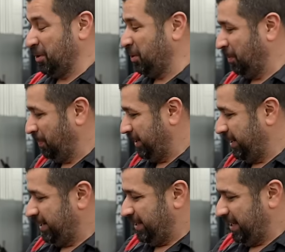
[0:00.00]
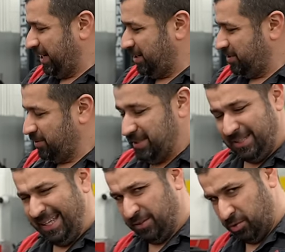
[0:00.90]
cool. Now, what's
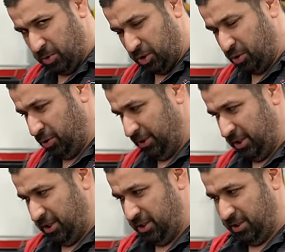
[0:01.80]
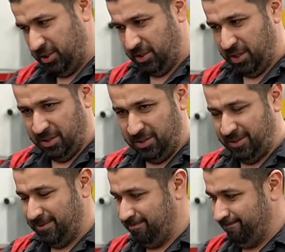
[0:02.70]
not super cool is
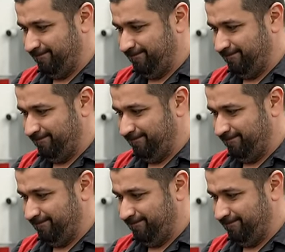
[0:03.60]
this.